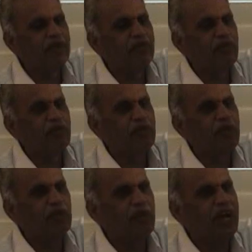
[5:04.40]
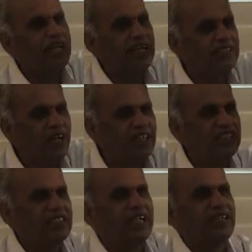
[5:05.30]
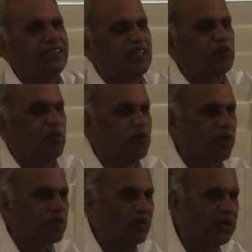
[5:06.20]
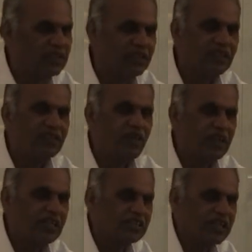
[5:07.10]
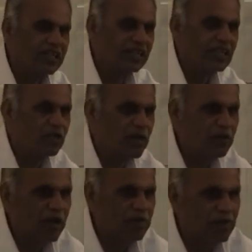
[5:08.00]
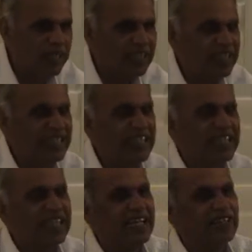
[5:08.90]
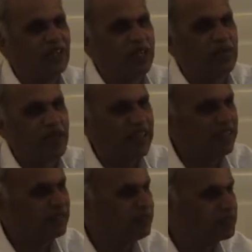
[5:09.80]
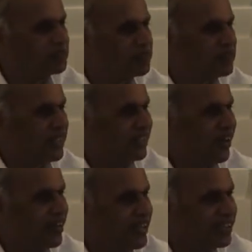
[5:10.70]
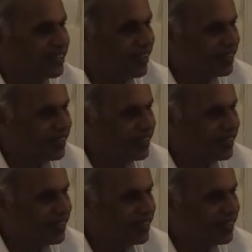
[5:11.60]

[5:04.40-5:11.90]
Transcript: the Paramatma, I enjoy the status of the Paramatma. What is the status of the Paramatma? Neither he has got a birth, nor he has got